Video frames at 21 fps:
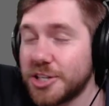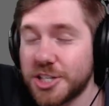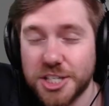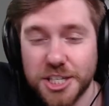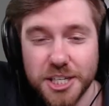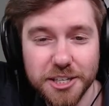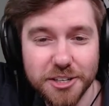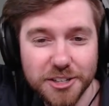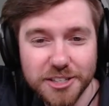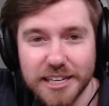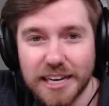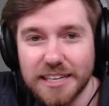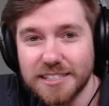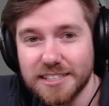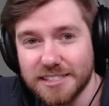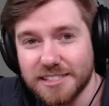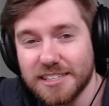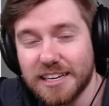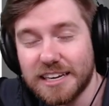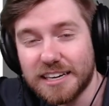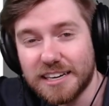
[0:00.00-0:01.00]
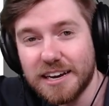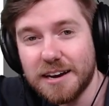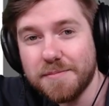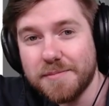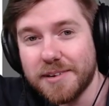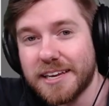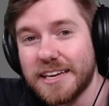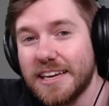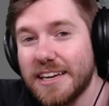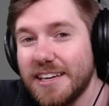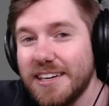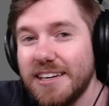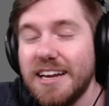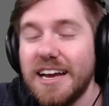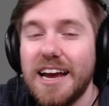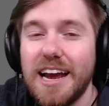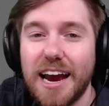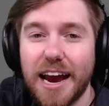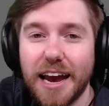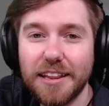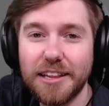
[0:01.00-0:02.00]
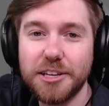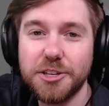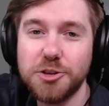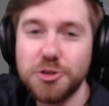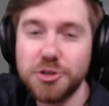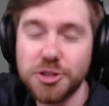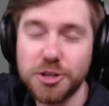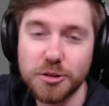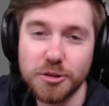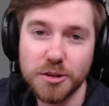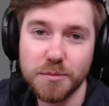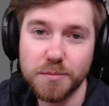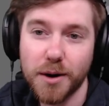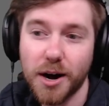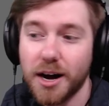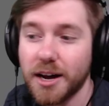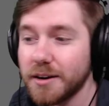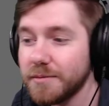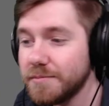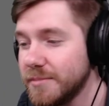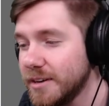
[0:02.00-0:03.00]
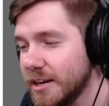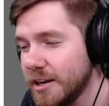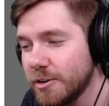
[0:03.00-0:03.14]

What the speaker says: shield as it's like coming in, and then you shoot the bottom.